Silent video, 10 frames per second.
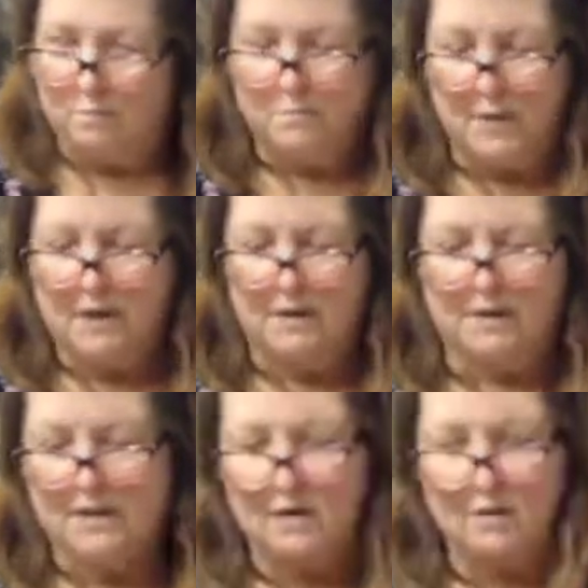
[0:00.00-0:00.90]
put it in a
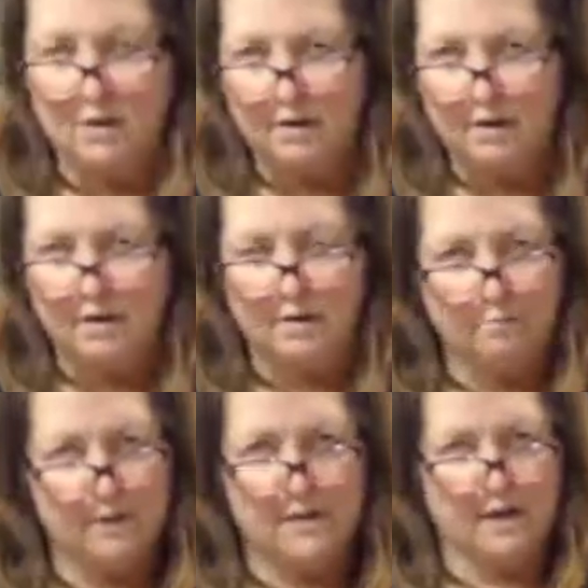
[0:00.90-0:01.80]
slow cooker,
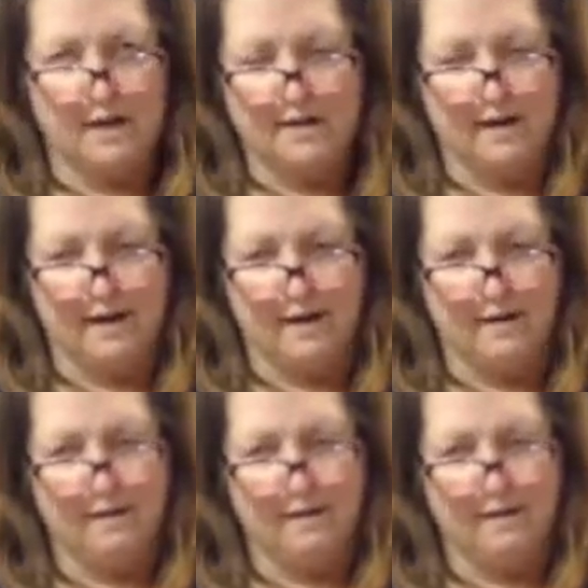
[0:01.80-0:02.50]
put sauce on it.